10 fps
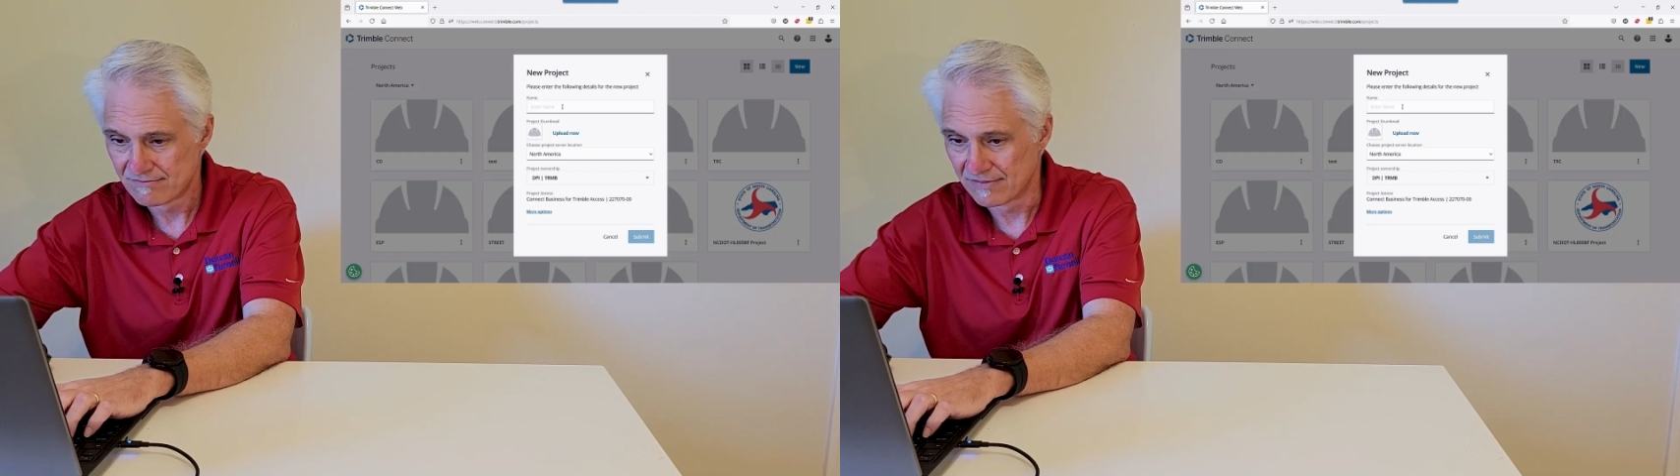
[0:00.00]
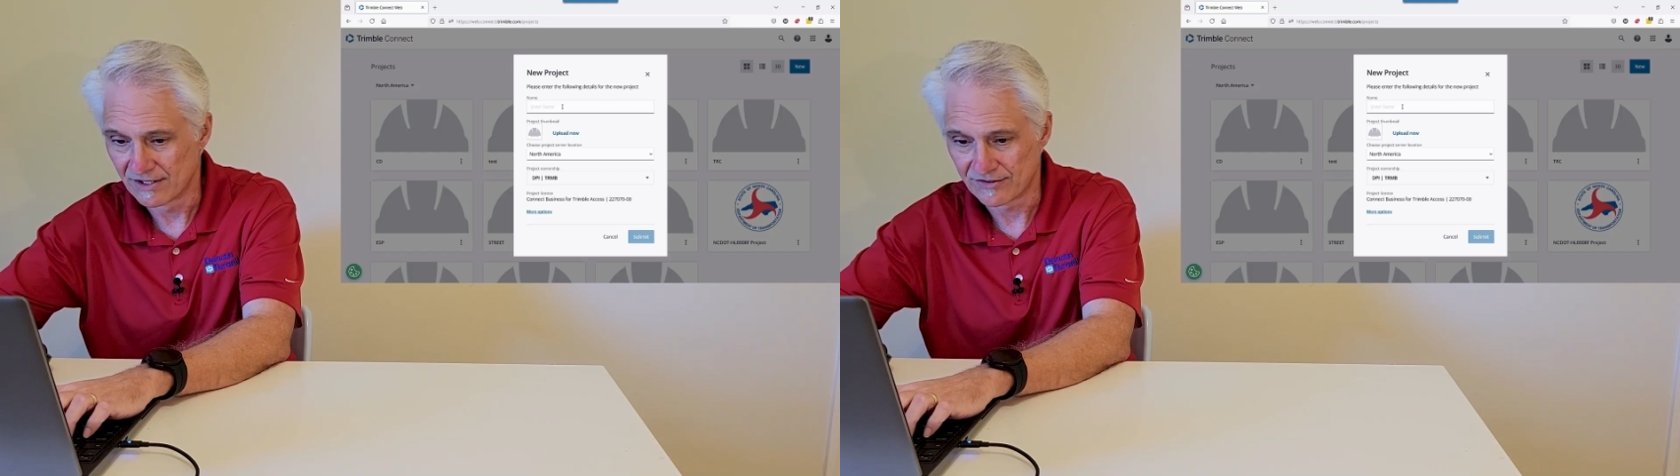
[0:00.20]

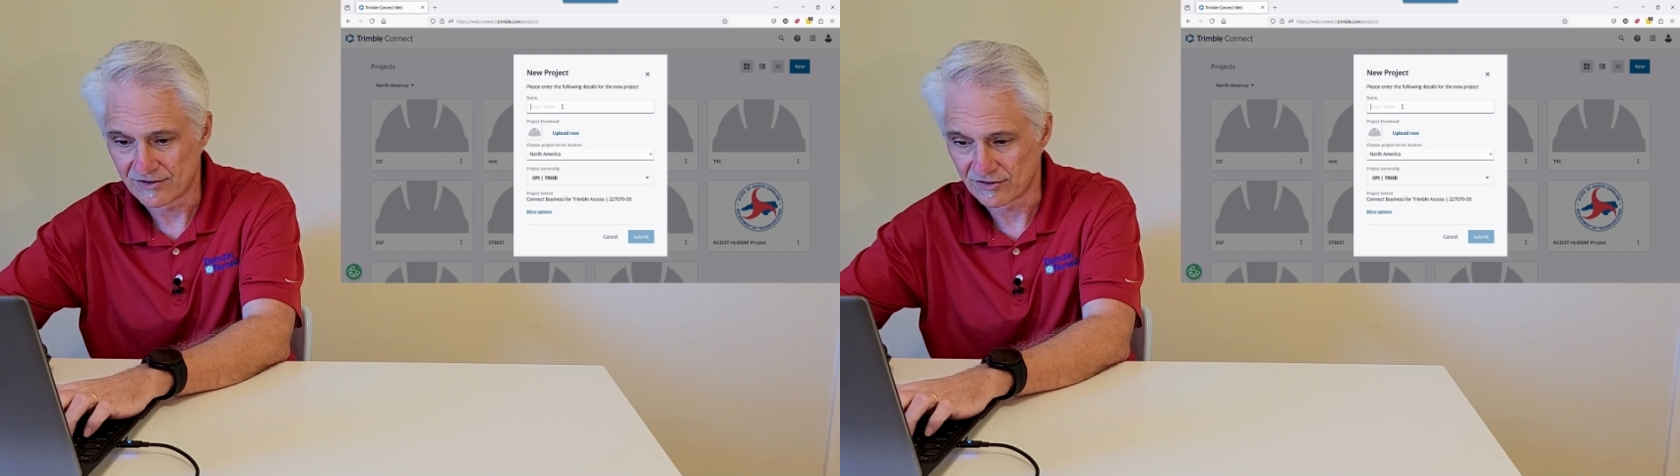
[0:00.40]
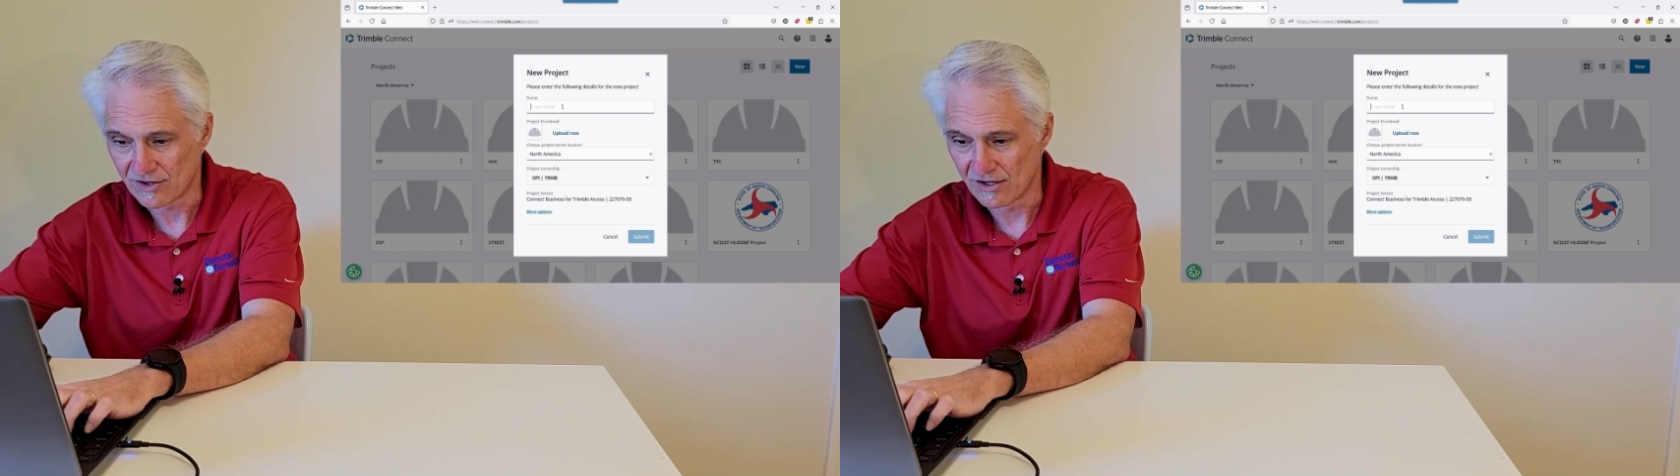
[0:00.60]
let's
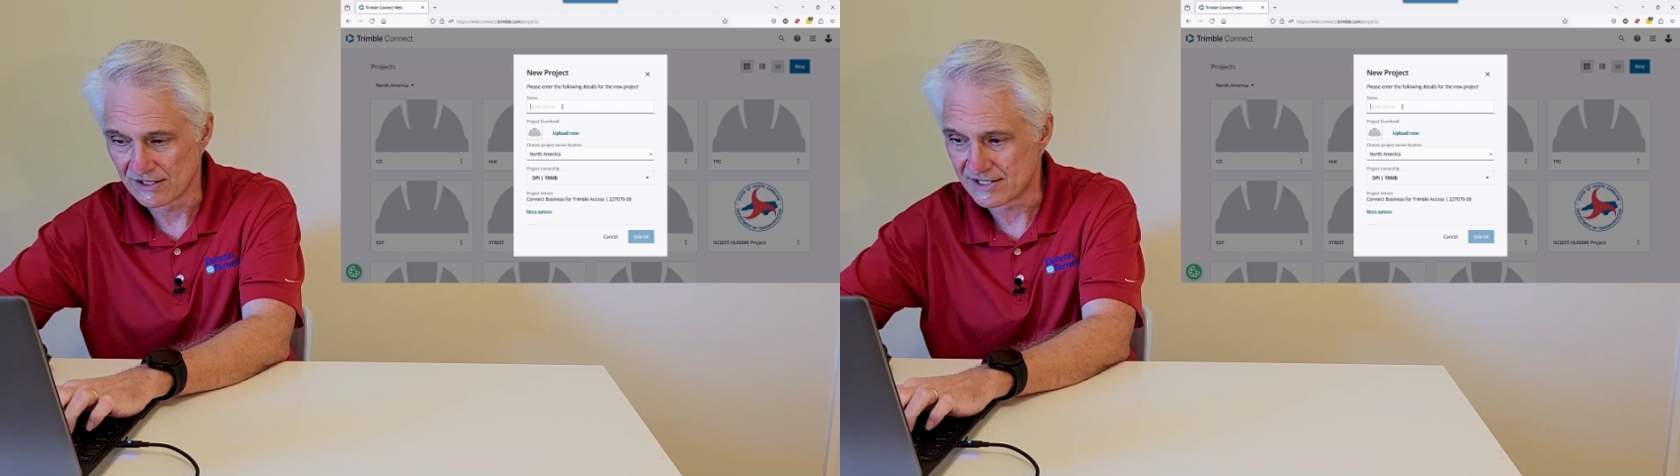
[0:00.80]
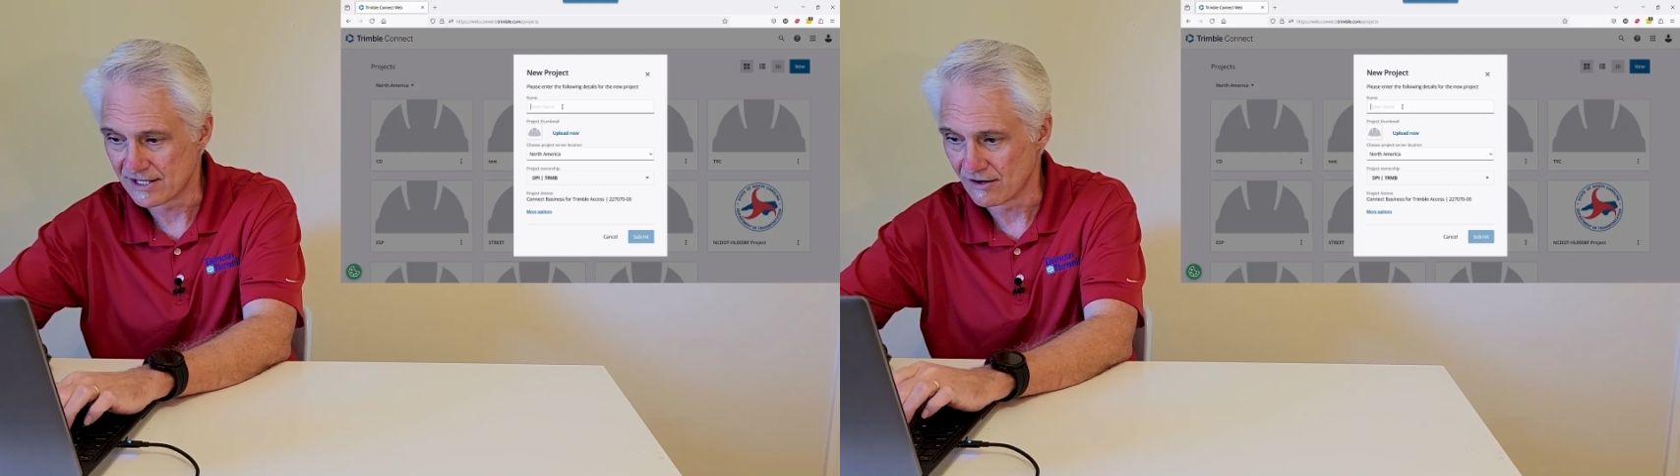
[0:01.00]
just call
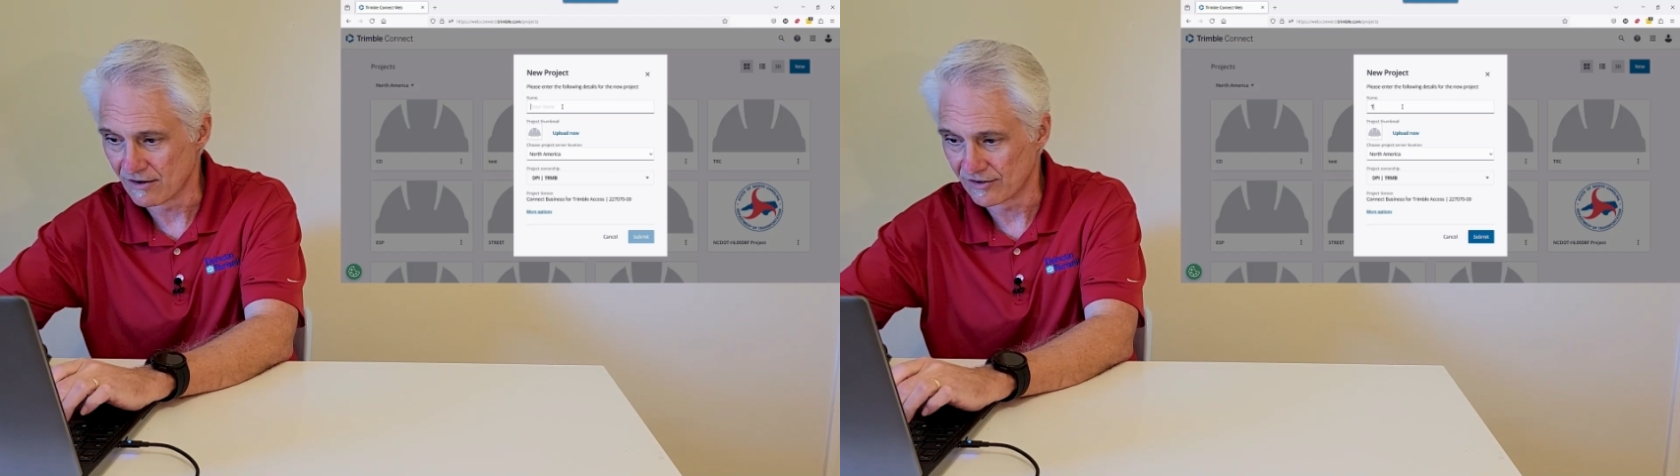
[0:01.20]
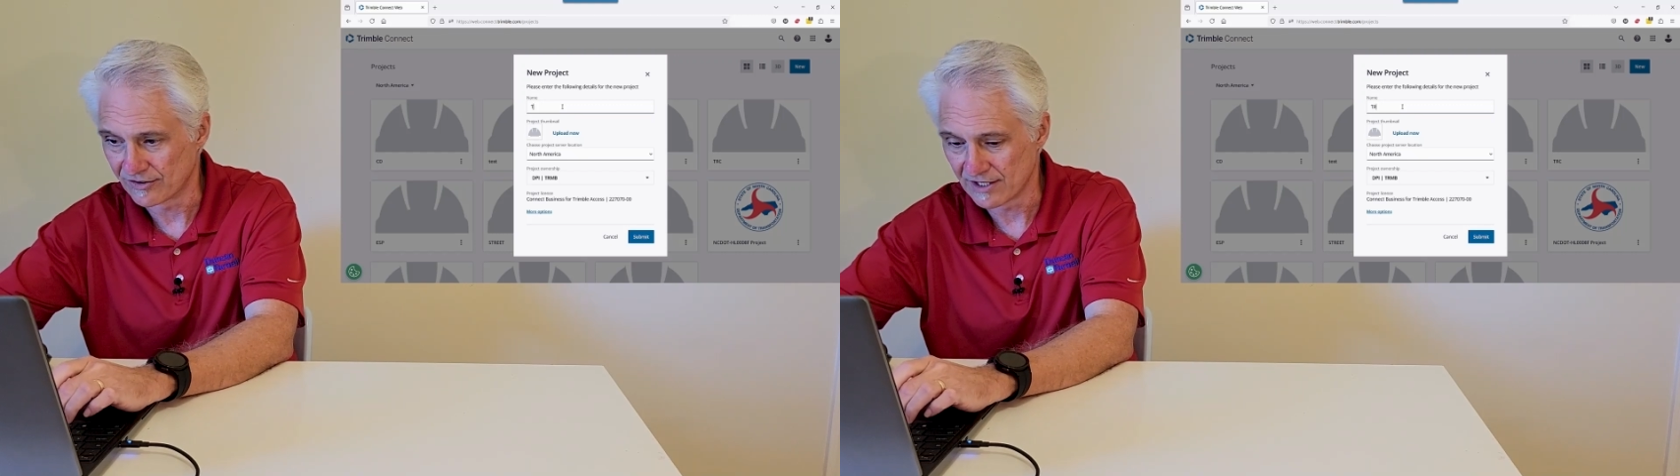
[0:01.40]
it
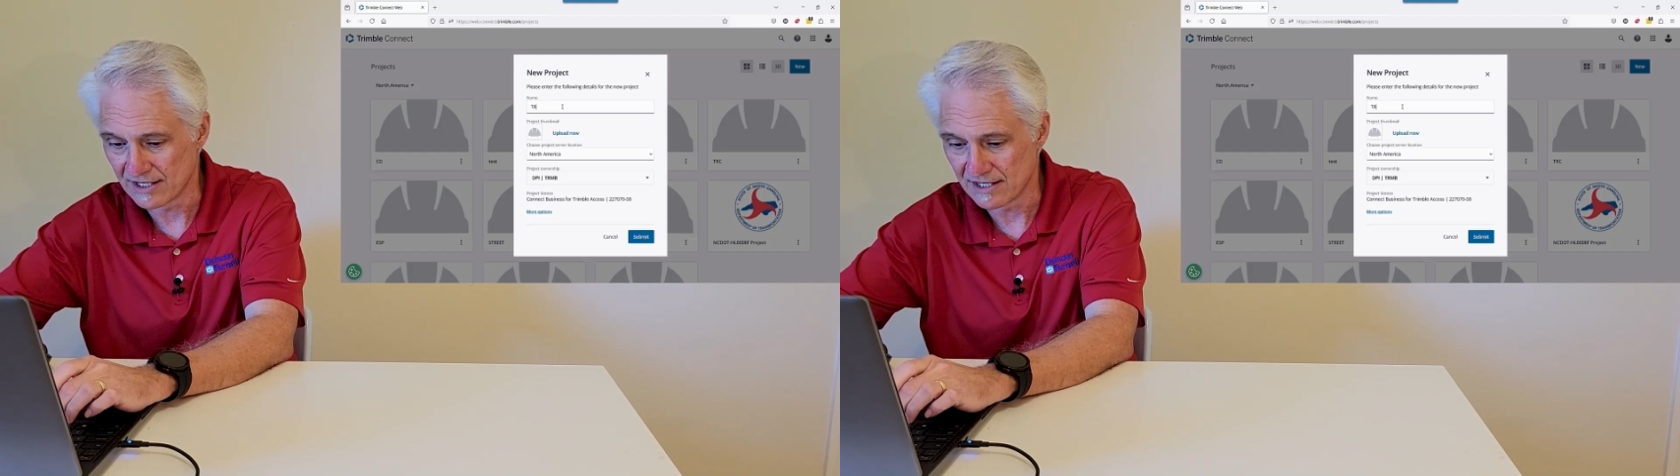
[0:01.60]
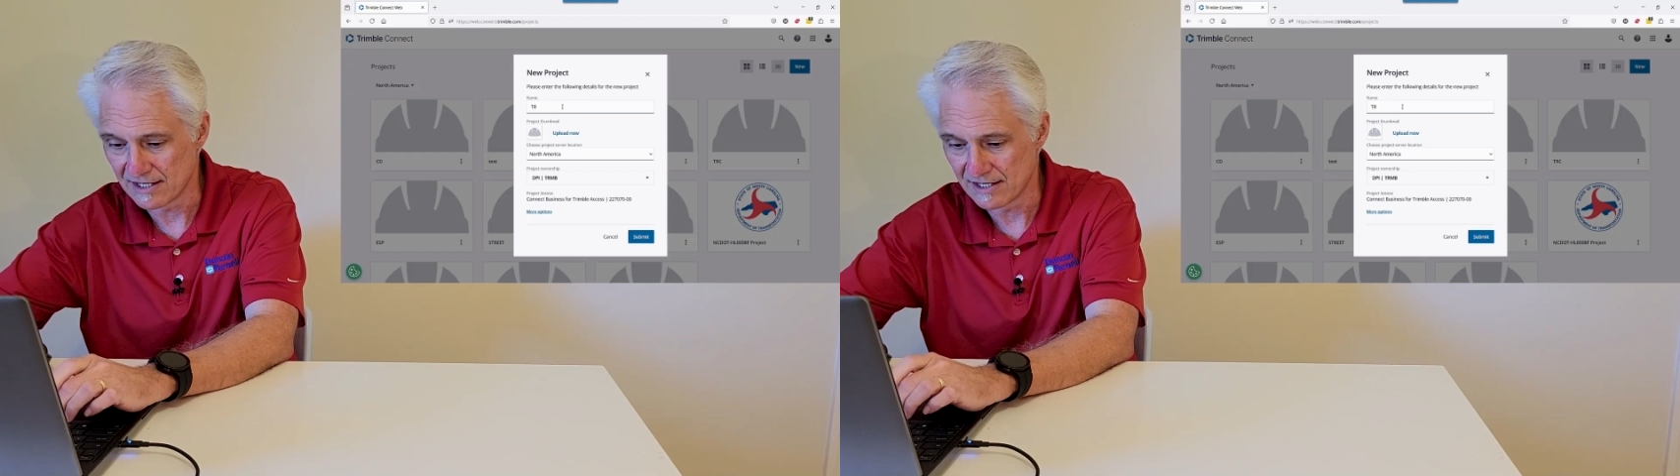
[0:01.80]

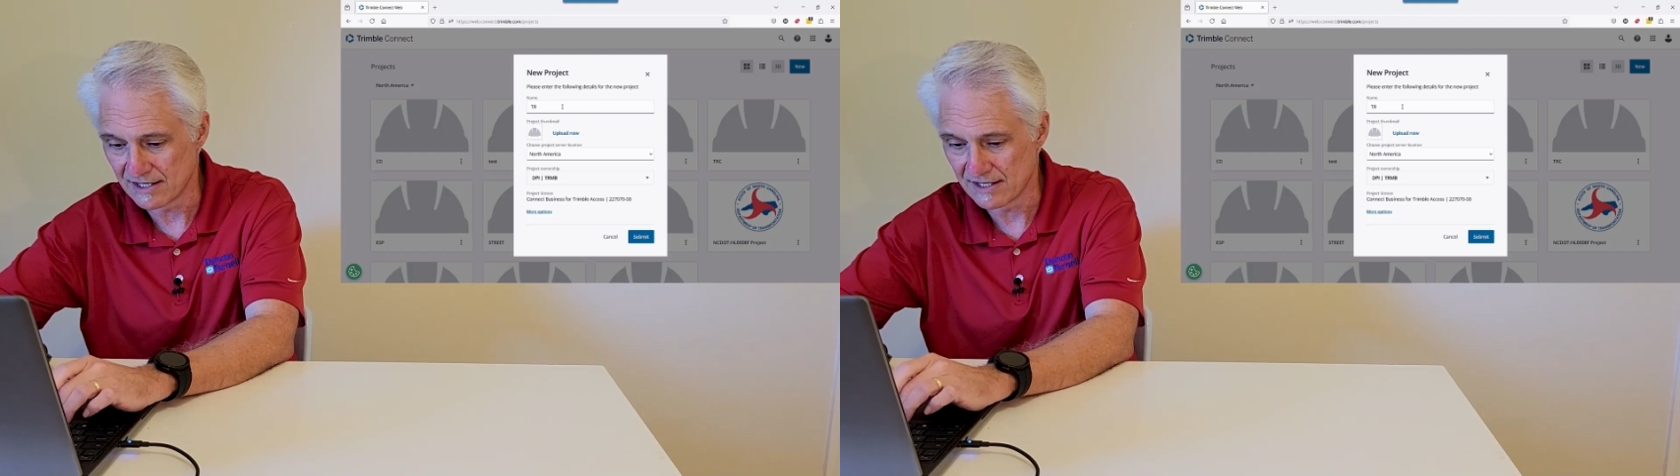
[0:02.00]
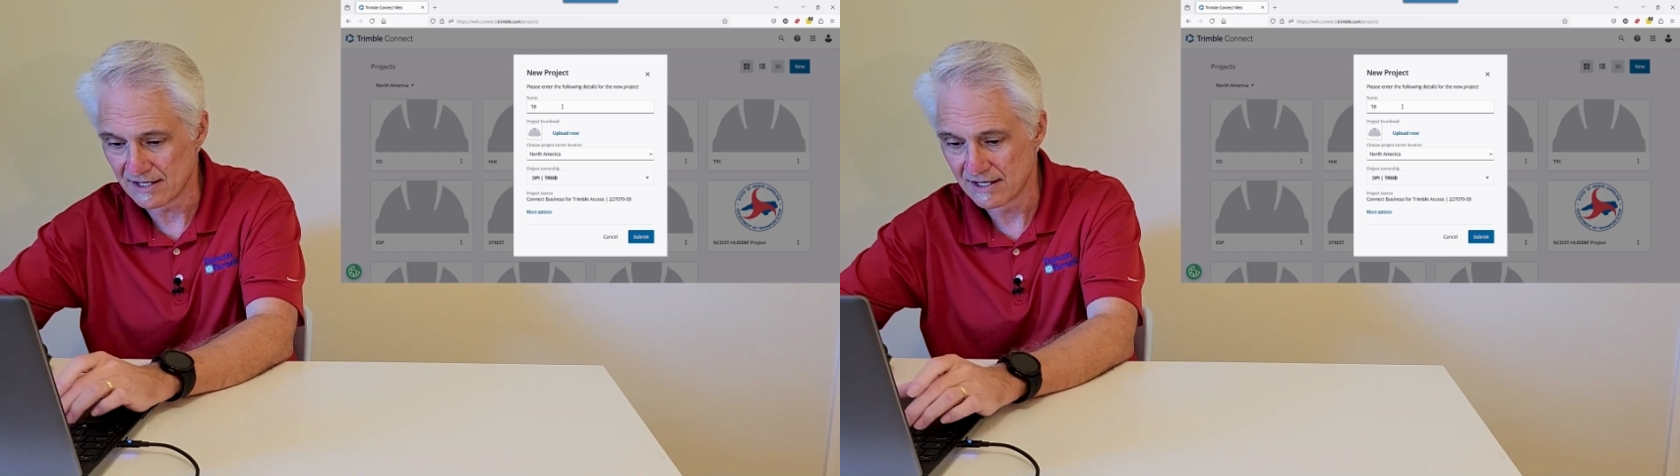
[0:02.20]

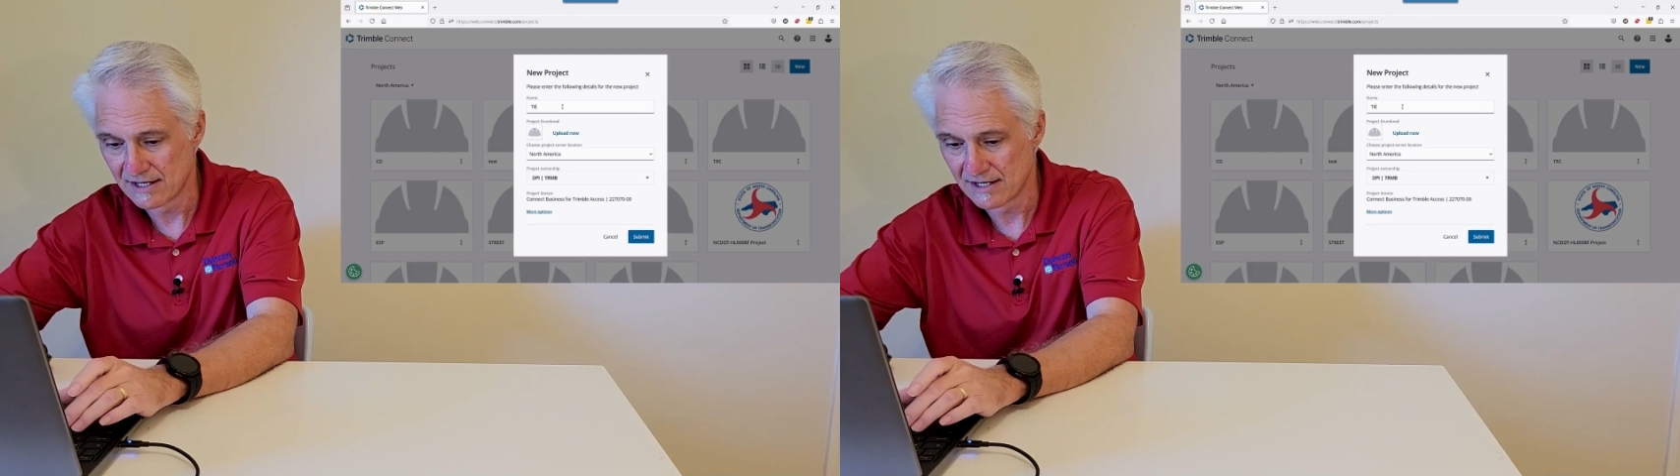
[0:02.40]
TRC,